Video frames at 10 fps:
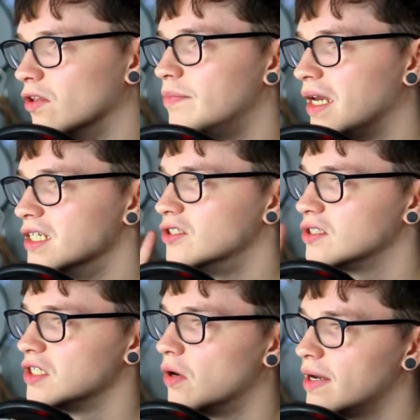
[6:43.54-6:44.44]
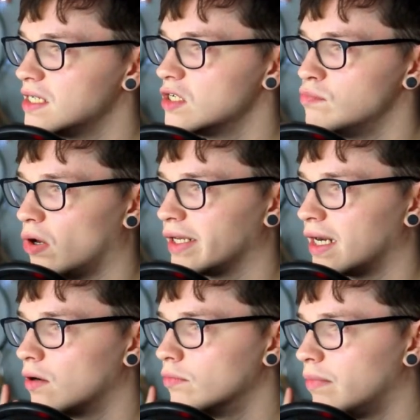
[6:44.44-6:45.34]
page, just know it is just blocking
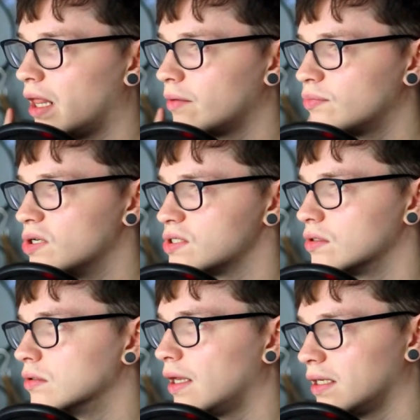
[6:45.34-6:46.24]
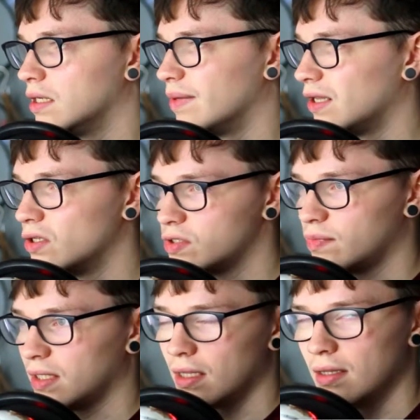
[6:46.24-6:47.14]
out my personal like email or
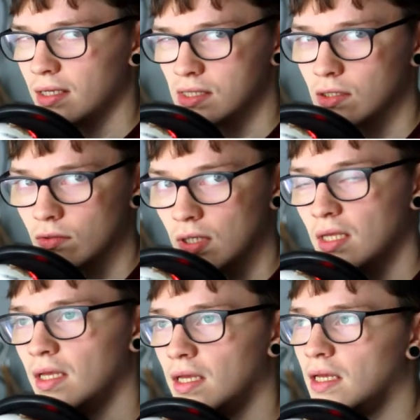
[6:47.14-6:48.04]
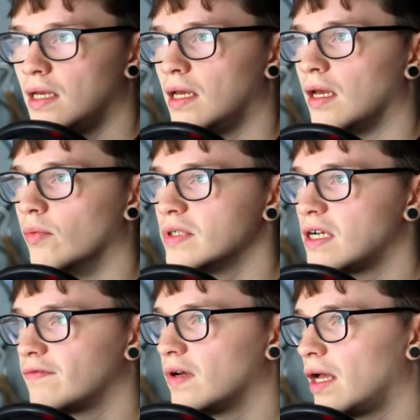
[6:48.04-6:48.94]
something like that. So, which
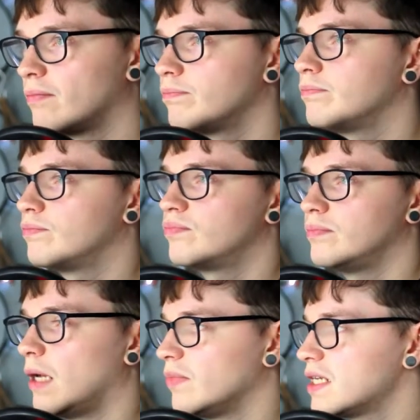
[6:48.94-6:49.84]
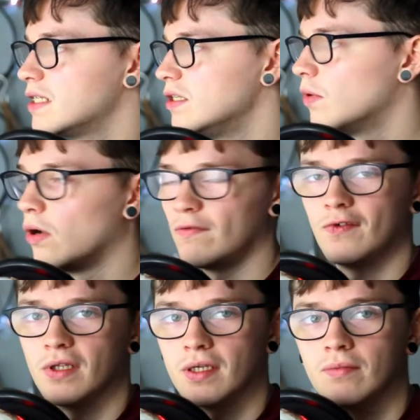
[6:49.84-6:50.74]
I'm guessing you all
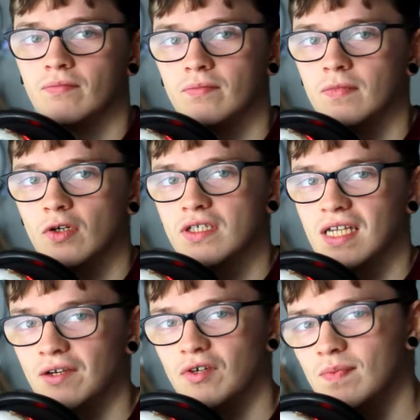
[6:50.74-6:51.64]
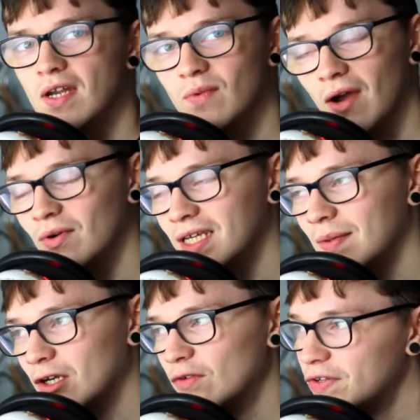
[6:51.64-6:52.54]
fully understand and respect why I want to keep
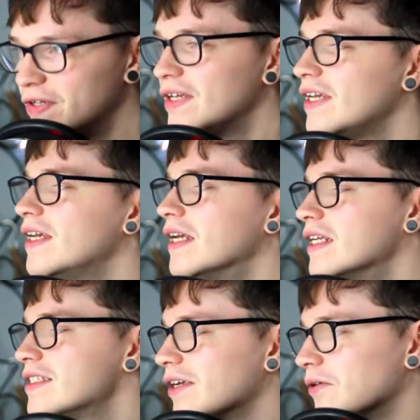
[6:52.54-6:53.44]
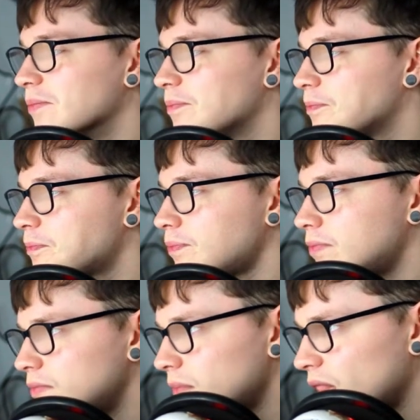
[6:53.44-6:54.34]
that covered. So,
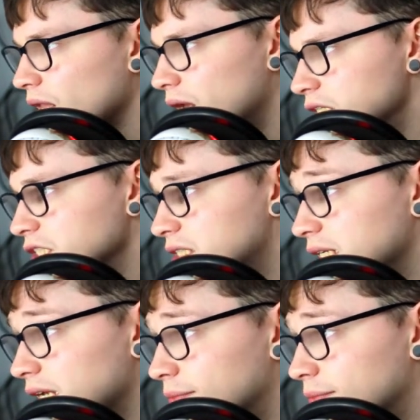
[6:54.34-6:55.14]
as you can see,